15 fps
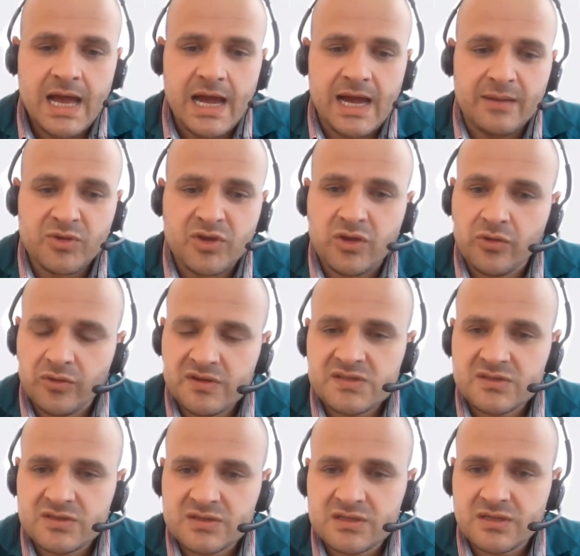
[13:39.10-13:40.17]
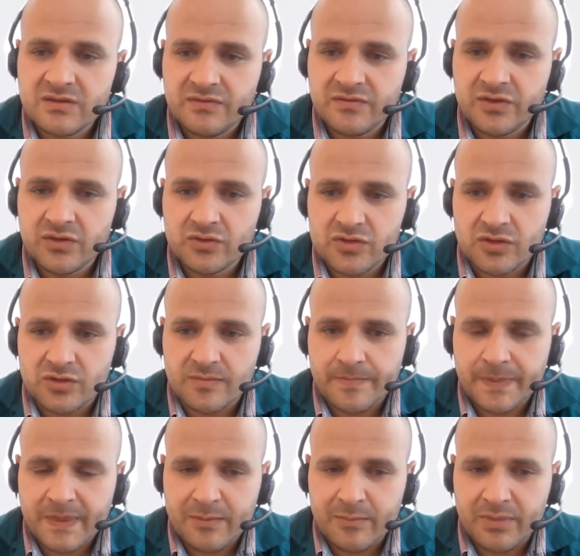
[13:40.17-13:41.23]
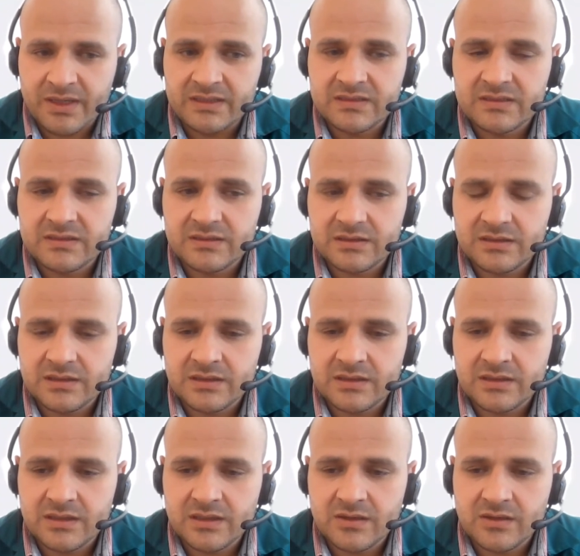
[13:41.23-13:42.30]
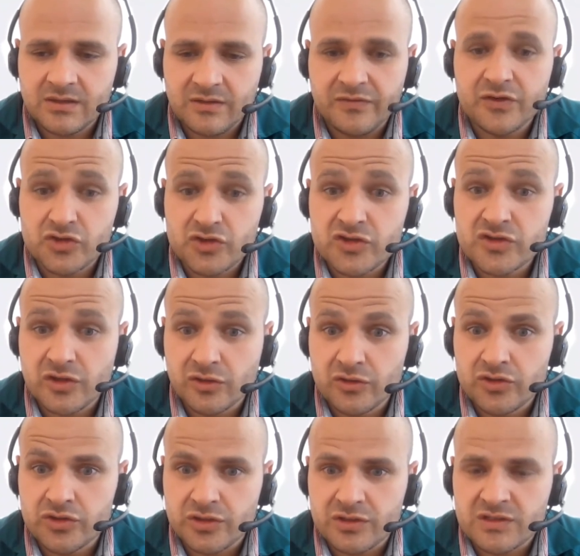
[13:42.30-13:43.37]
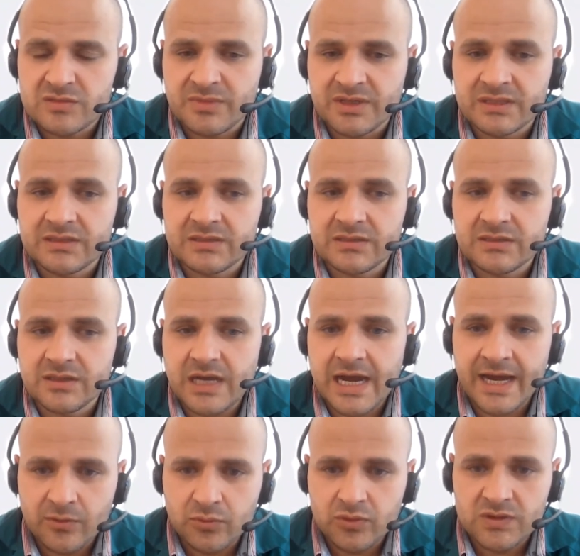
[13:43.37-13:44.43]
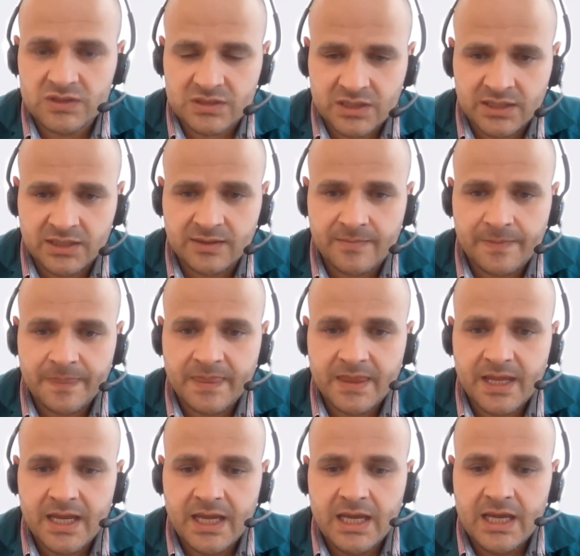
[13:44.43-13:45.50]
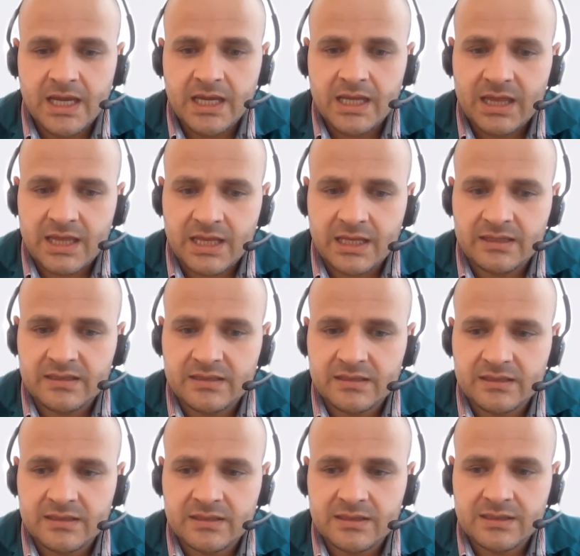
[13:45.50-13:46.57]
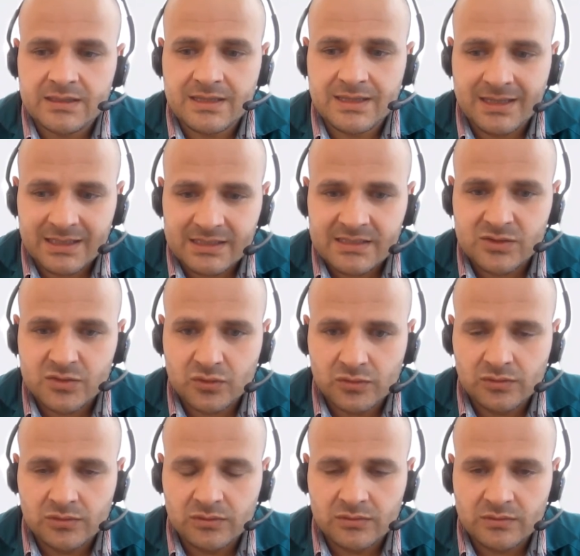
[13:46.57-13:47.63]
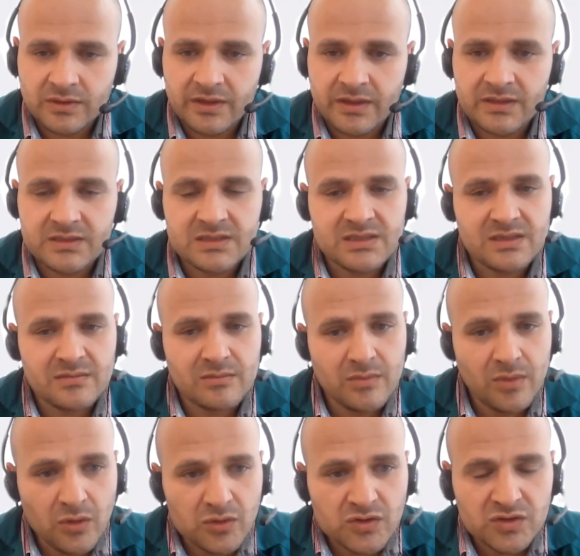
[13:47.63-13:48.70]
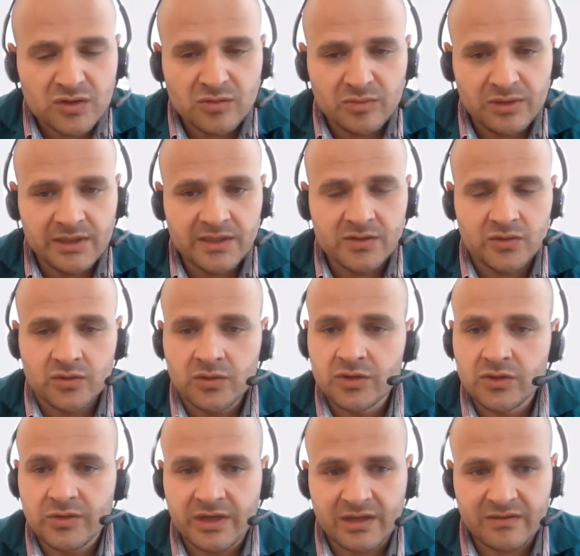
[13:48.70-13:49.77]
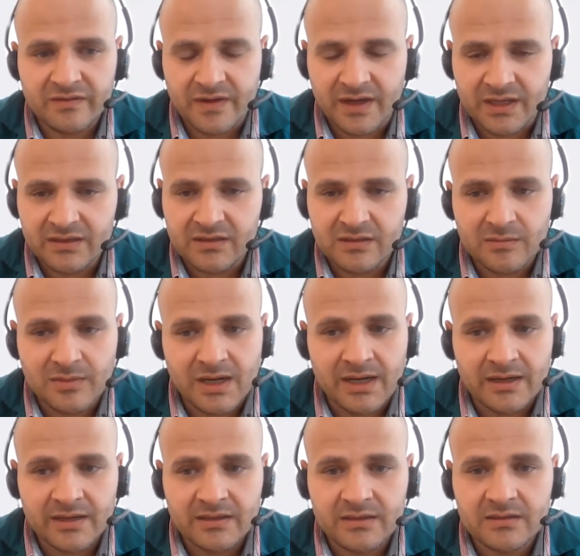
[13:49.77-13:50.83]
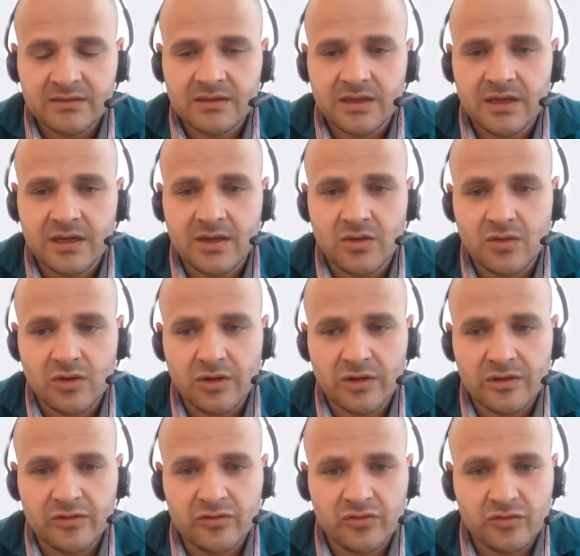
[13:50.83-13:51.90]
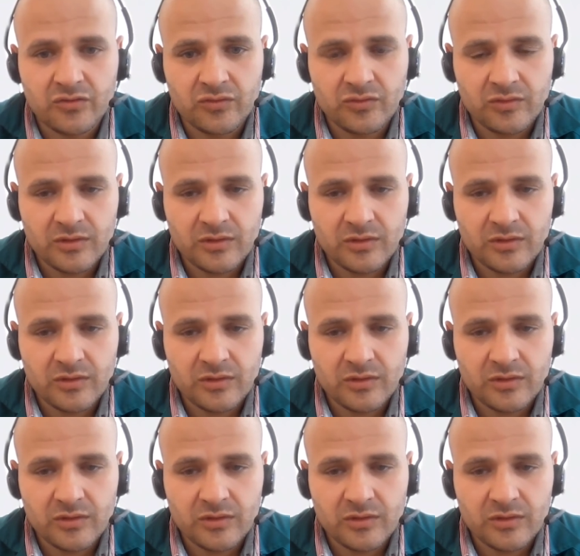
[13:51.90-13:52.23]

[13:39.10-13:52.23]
I'm curious to see the future, but the future solutions. But I would say that this tool is the most complete tool you can find in the market according to